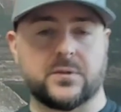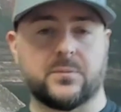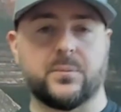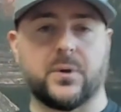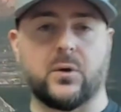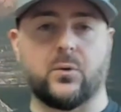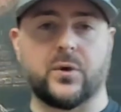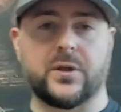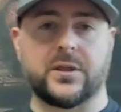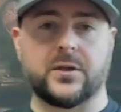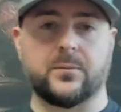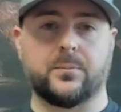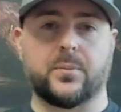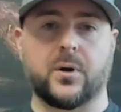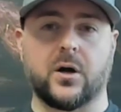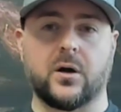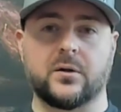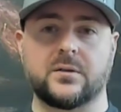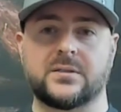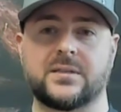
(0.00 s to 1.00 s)
But when the
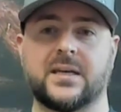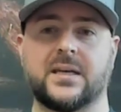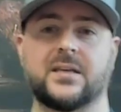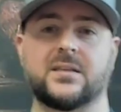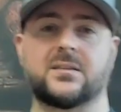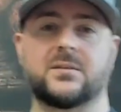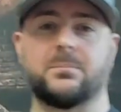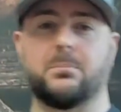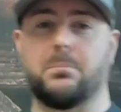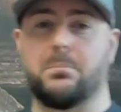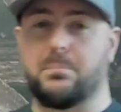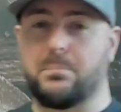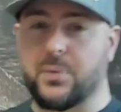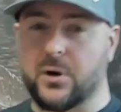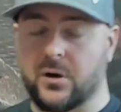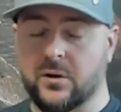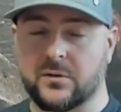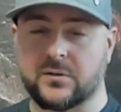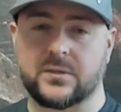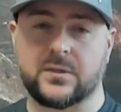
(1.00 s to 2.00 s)
bar tastes
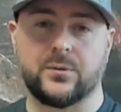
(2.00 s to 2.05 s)
burnt,